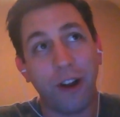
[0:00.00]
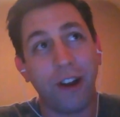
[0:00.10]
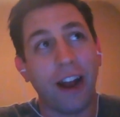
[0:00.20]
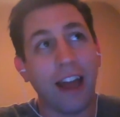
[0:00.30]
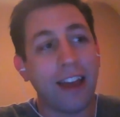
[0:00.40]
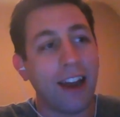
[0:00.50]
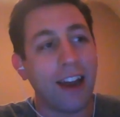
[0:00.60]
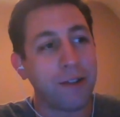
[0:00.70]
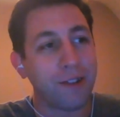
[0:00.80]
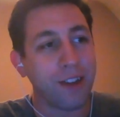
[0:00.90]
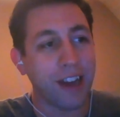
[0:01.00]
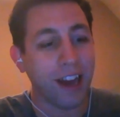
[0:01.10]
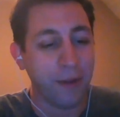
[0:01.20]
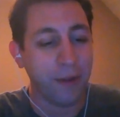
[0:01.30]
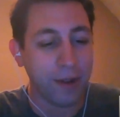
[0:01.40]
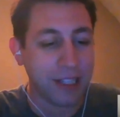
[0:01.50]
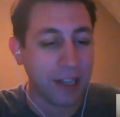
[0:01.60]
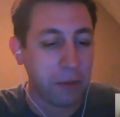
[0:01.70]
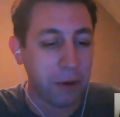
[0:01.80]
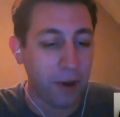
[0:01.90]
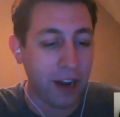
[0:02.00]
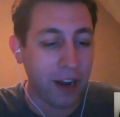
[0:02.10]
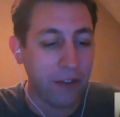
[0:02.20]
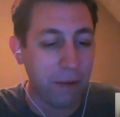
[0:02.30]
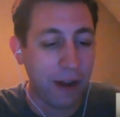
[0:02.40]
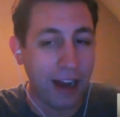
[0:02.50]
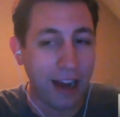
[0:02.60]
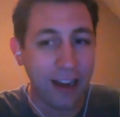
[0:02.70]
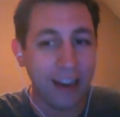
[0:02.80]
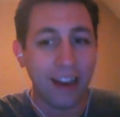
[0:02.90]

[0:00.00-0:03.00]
good. I thought I was really going to be able to stump you right off the bat.